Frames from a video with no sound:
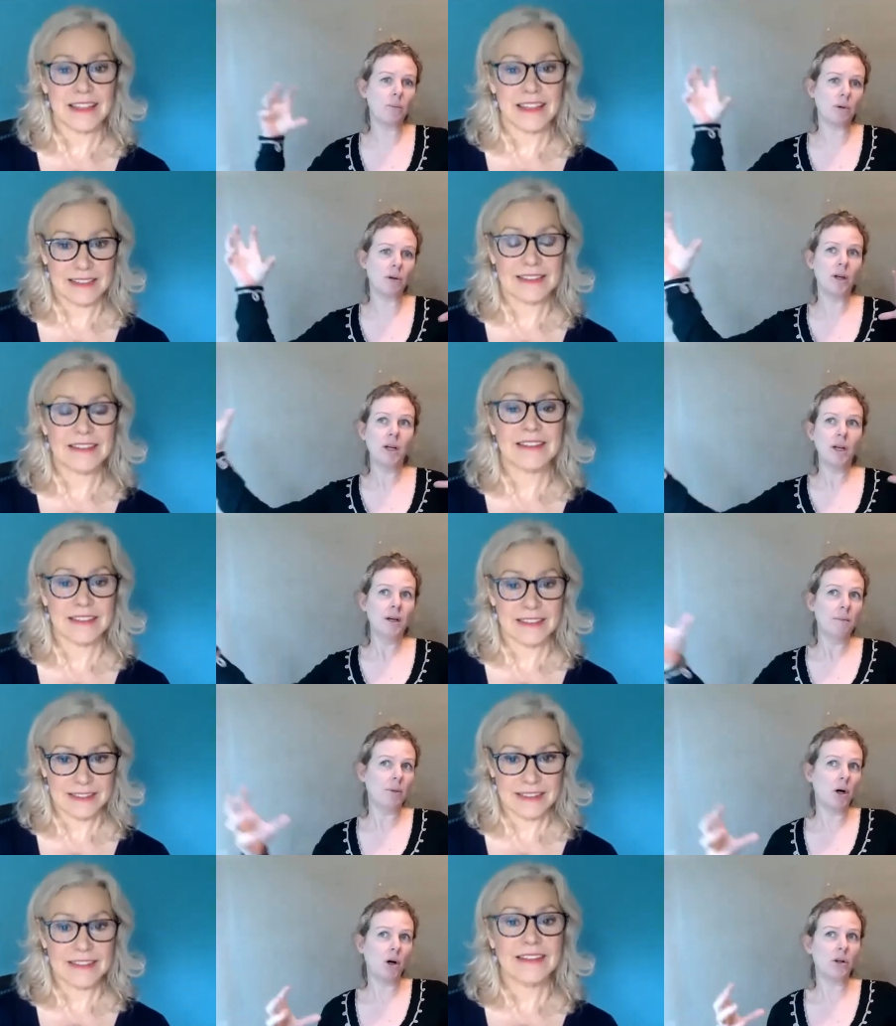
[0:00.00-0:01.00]
Speaker 1: global
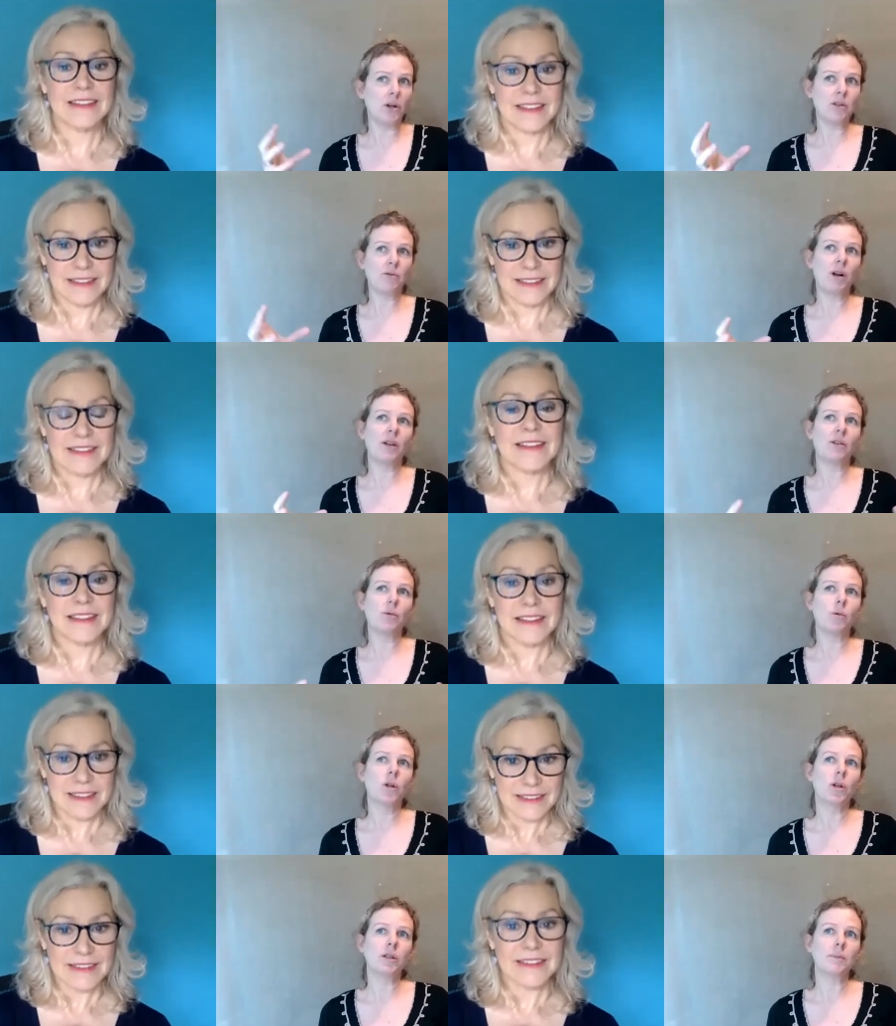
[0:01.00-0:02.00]
partners around the
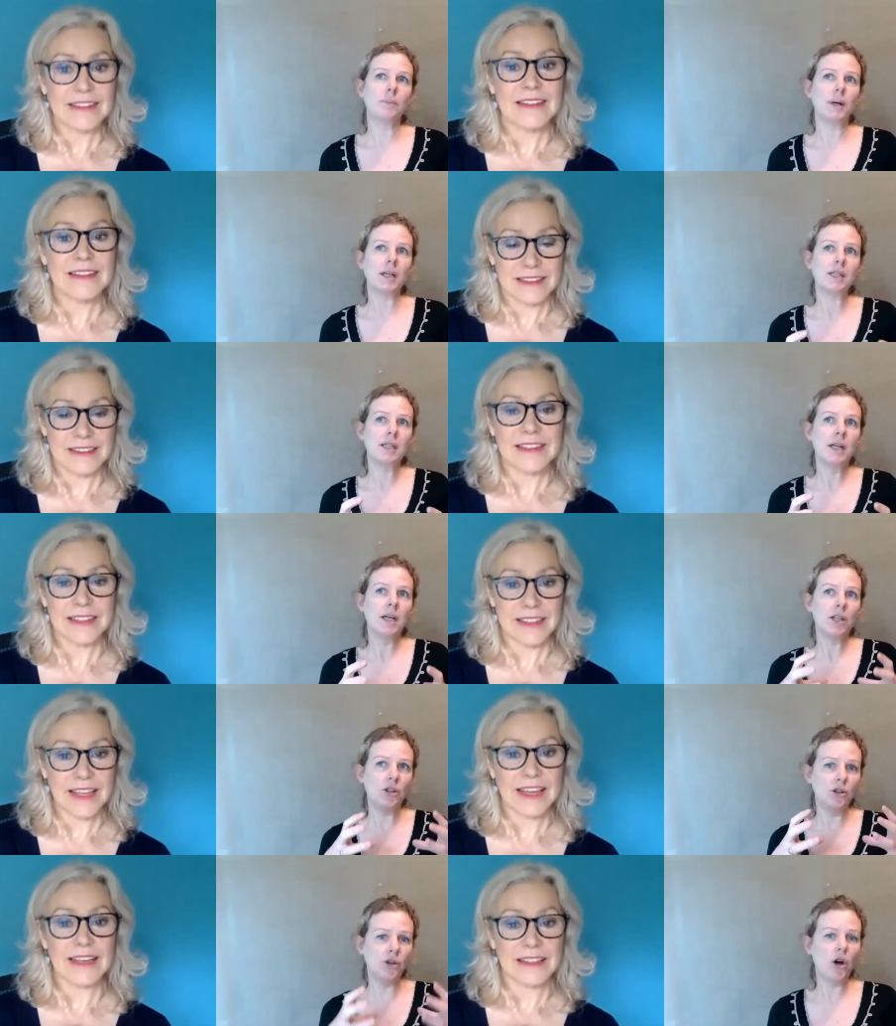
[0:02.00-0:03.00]
world, but yeah.
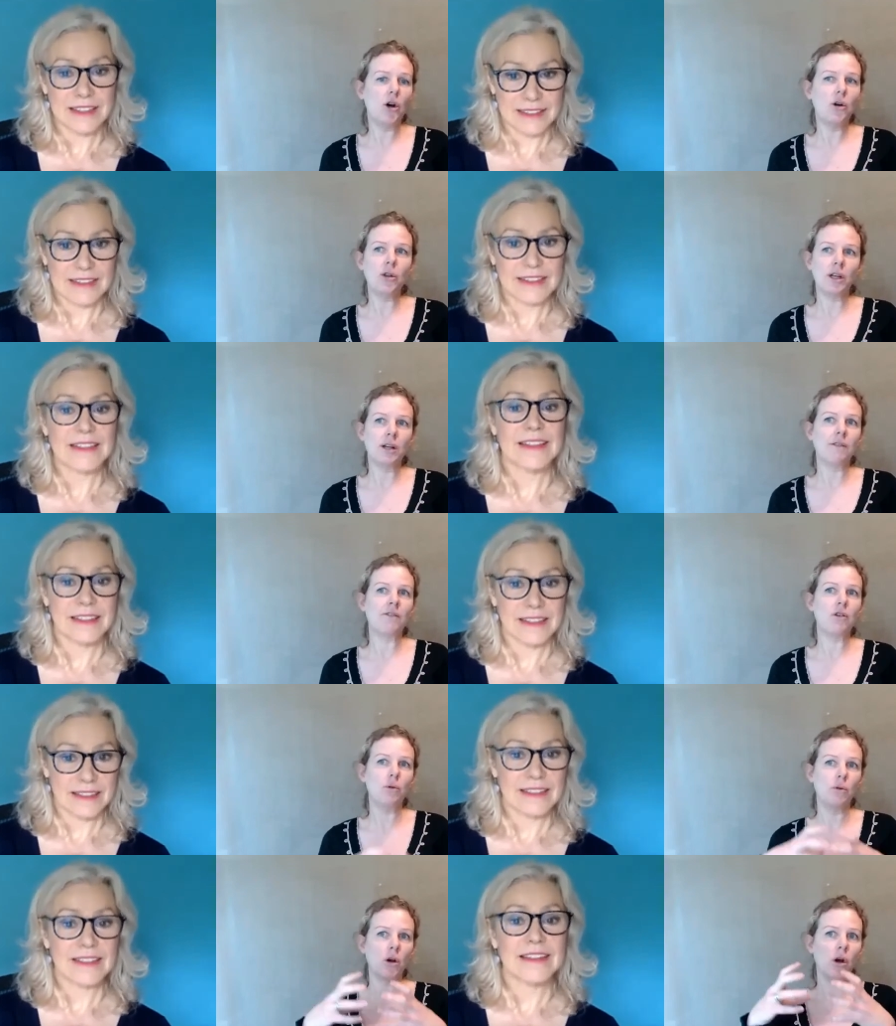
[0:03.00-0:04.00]
you know that if
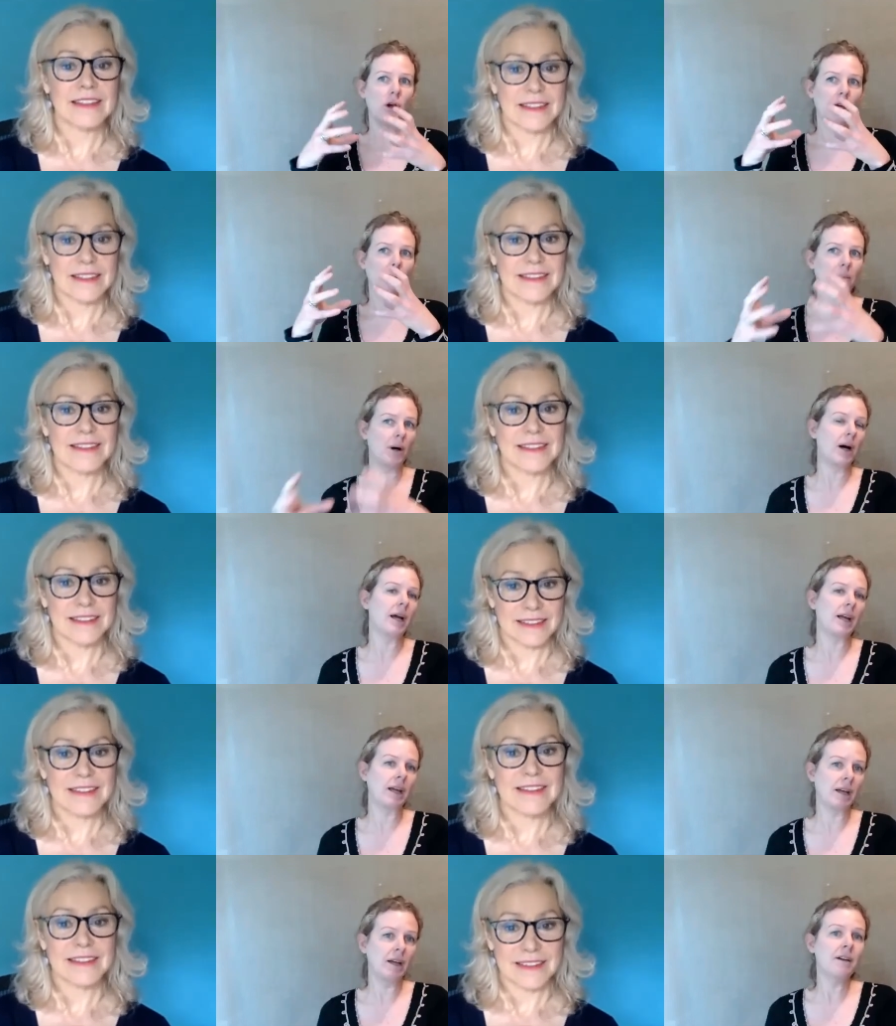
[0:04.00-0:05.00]
you're going and
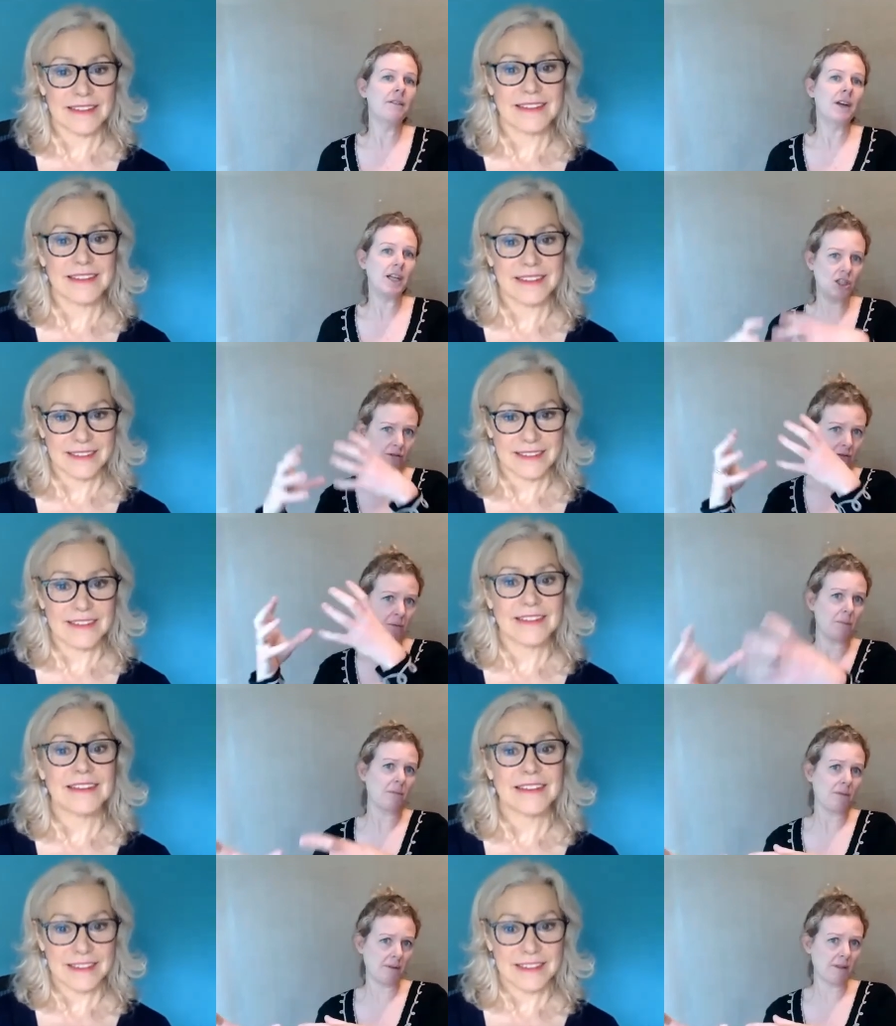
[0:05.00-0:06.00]
buying veg from
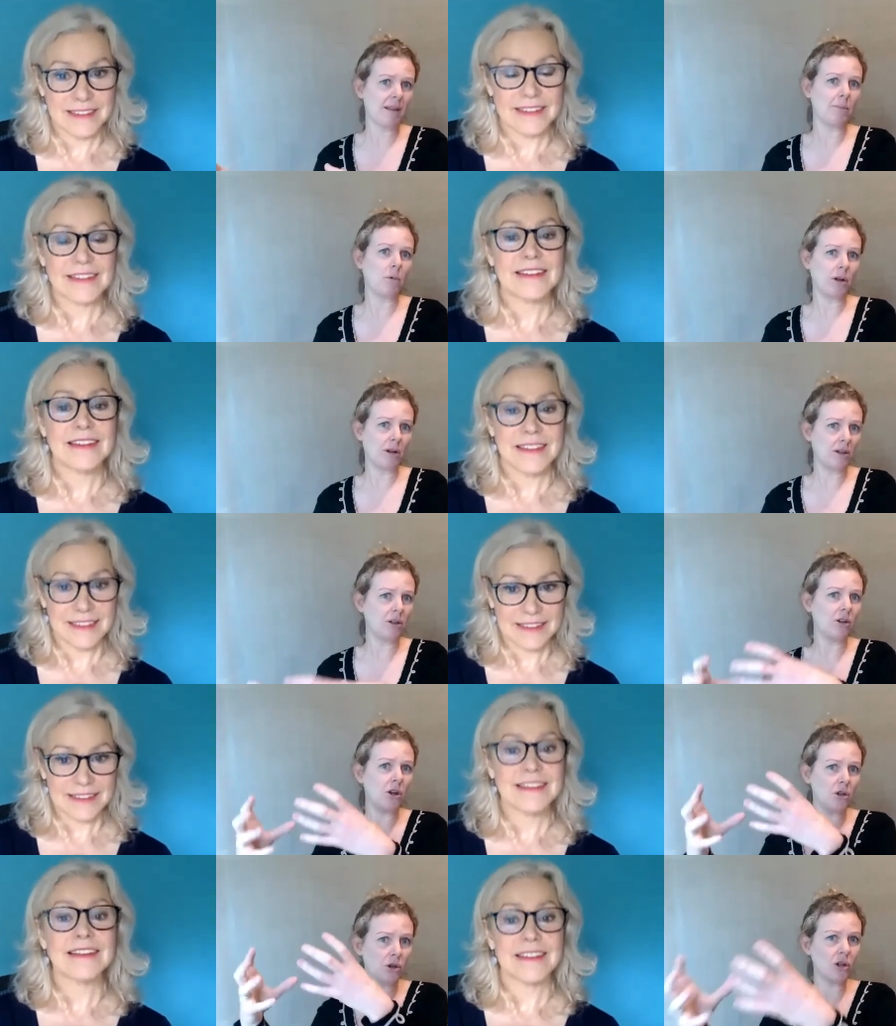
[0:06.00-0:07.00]
someone, you
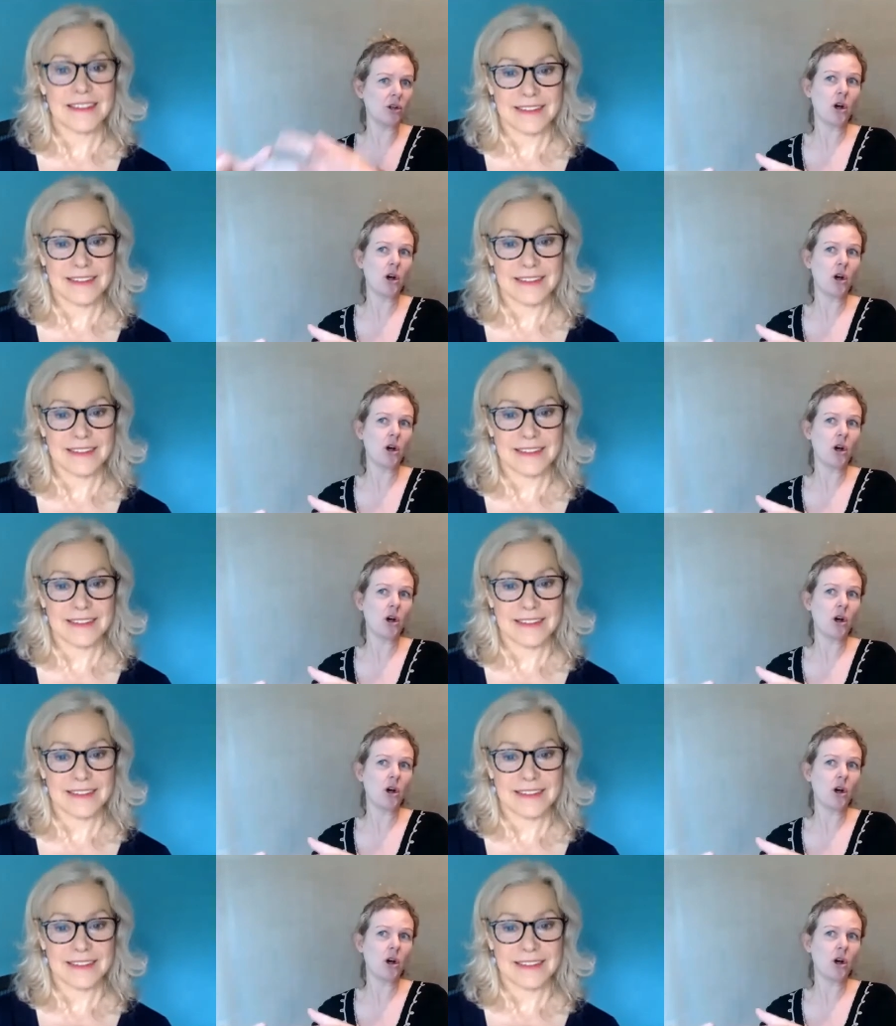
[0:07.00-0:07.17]
know, you can